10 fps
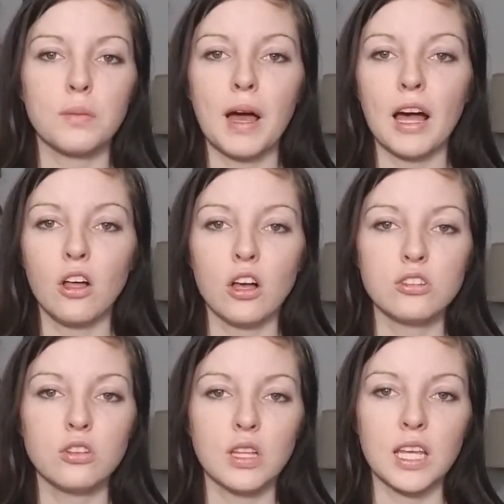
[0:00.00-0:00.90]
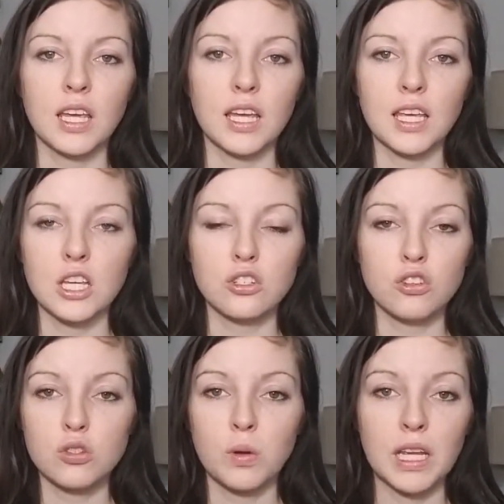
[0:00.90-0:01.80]
but I'll also link it in case you
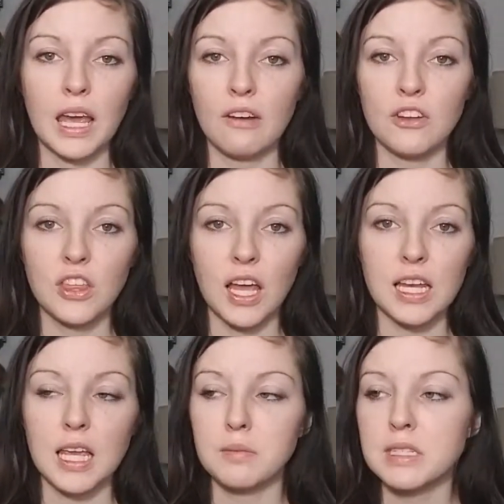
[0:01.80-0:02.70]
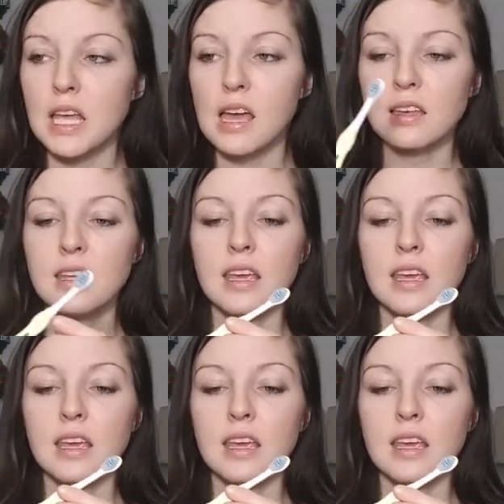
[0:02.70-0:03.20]
just want to get everything on Amazon.